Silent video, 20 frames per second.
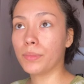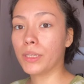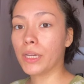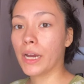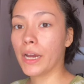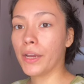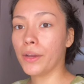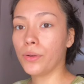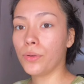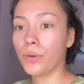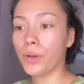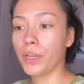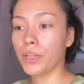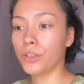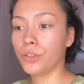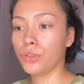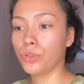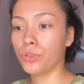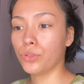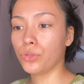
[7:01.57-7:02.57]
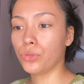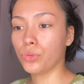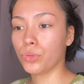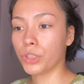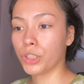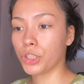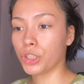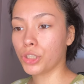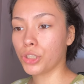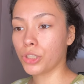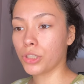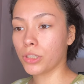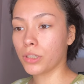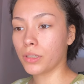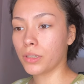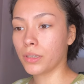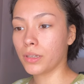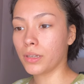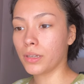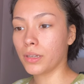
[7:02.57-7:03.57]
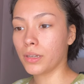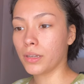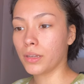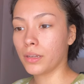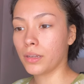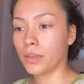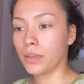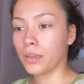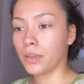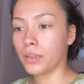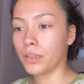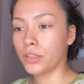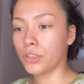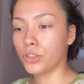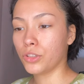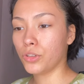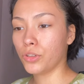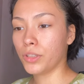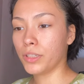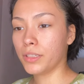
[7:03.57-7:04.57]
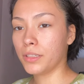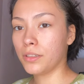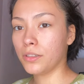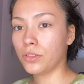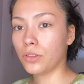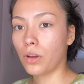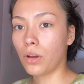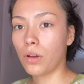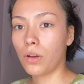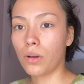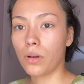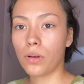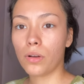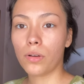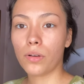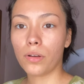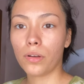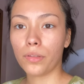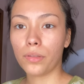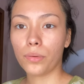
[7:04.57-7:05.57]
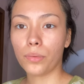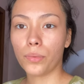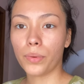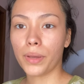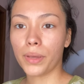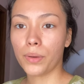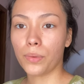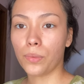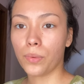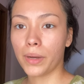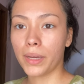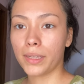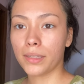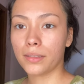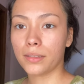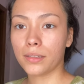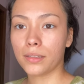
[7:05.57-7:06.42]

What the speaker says: dial and you switch. So this is all the way white.